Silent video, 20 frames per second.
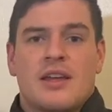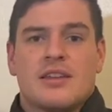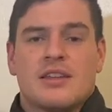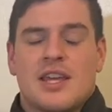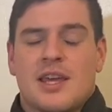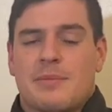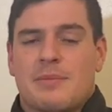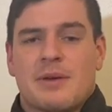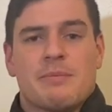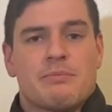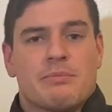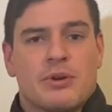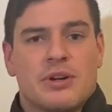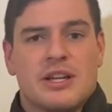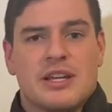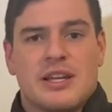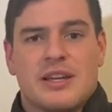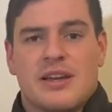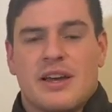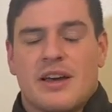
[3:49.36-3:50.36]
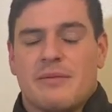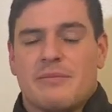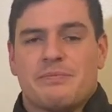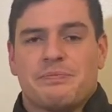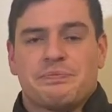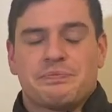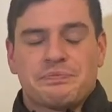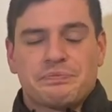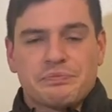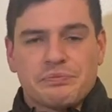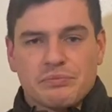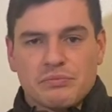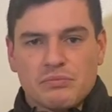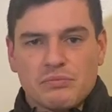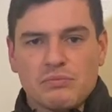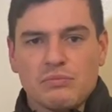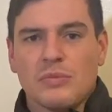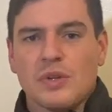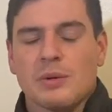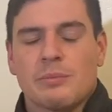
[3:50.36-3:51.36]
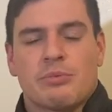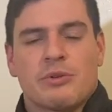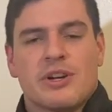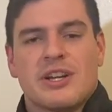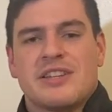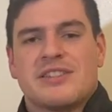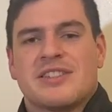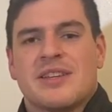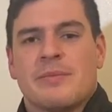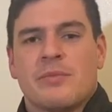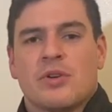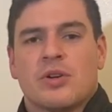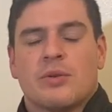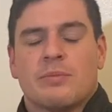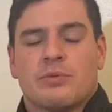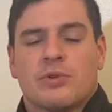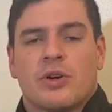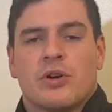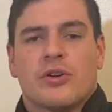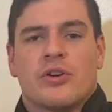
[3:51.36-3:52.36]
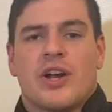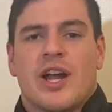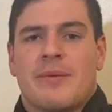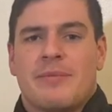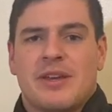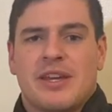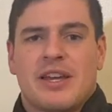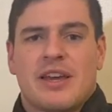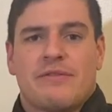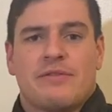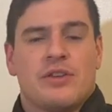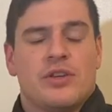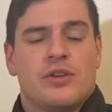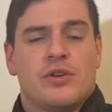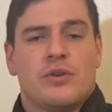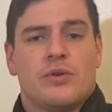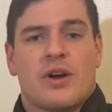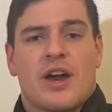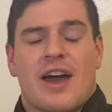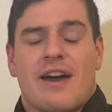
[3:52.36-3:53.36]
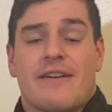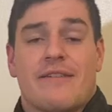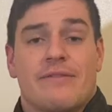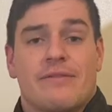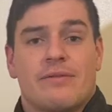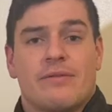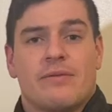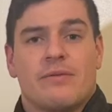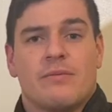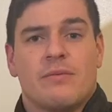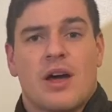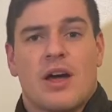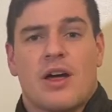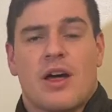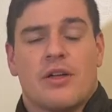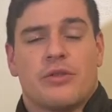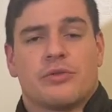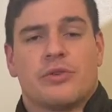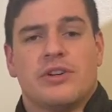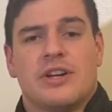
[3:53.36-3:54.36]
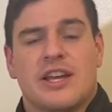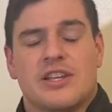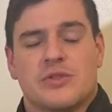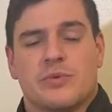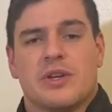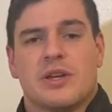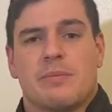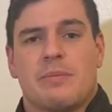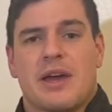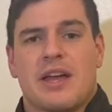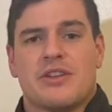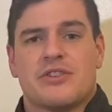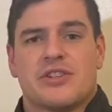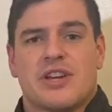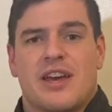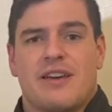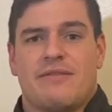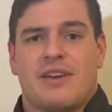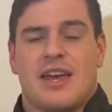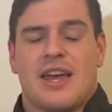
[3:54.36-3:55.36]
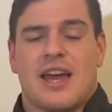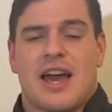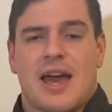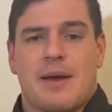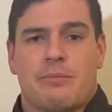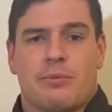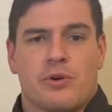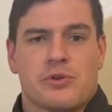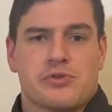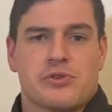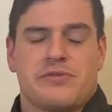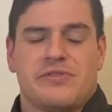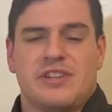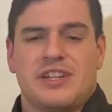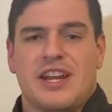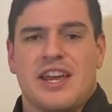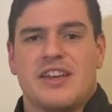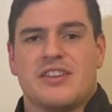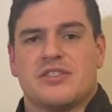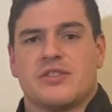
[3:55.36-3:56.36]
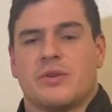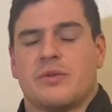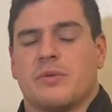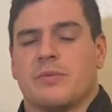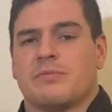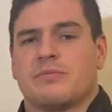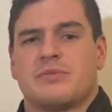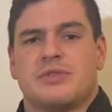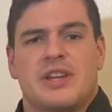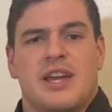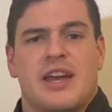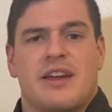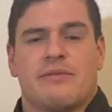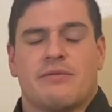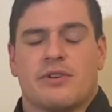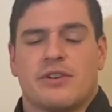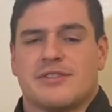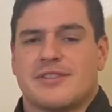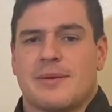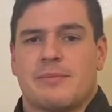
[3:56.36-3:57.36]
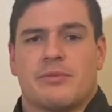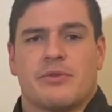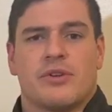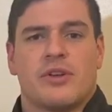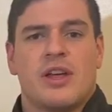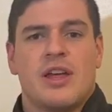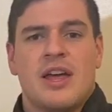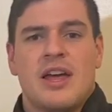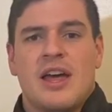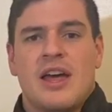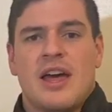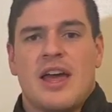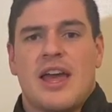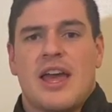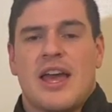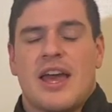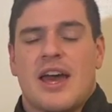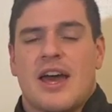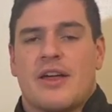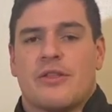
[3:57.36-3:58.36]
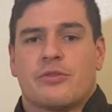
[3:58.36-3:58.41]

Keep it pretty similar programming. If you have 3 days a week bench, have a hypertrophy day. So say, for example, a